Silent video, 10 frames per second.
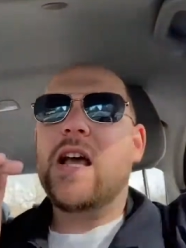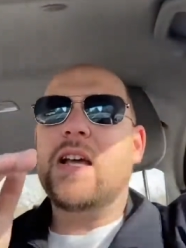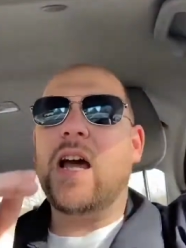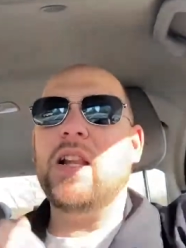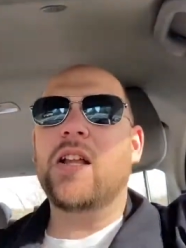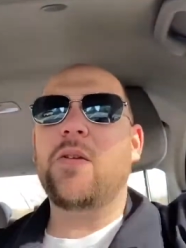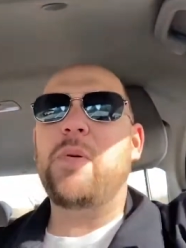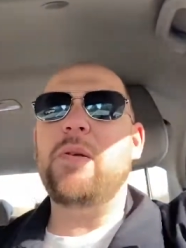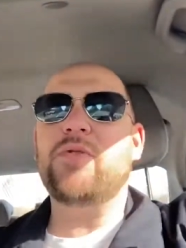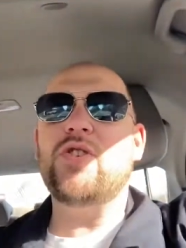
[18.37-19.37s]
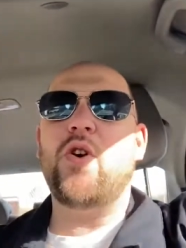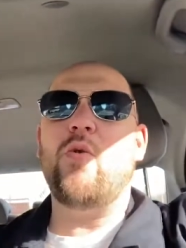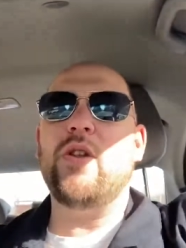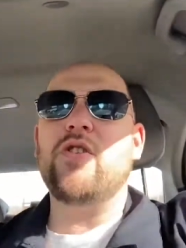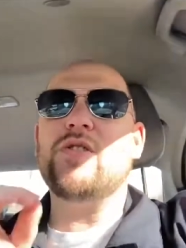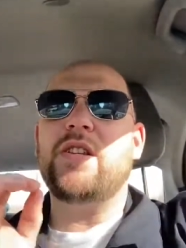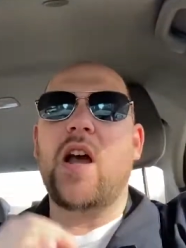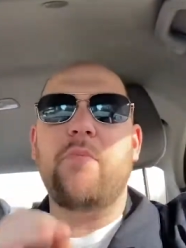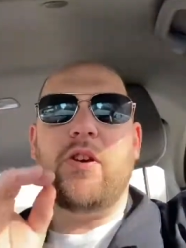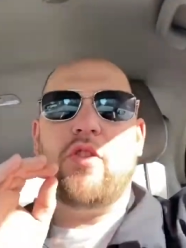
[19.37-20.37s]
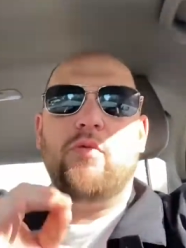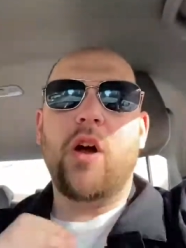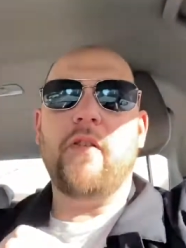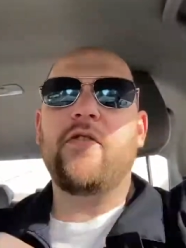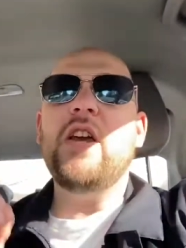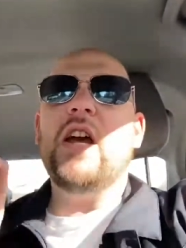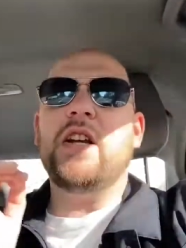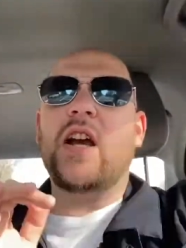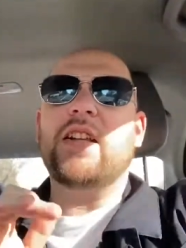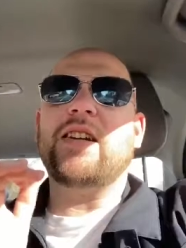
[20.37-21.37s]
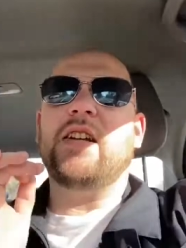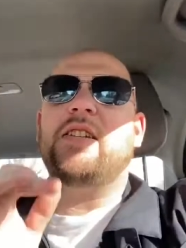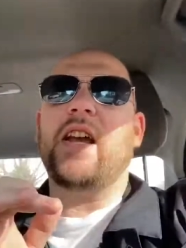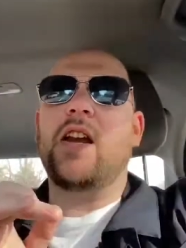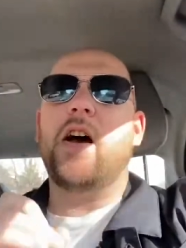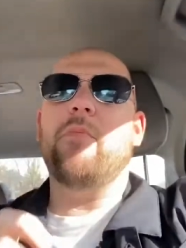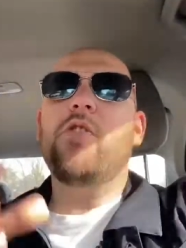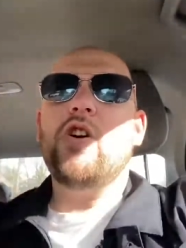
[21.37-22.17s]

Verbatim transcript: Got to let the peeps know when there's a diamond in the rough, and you guys got to dig it up,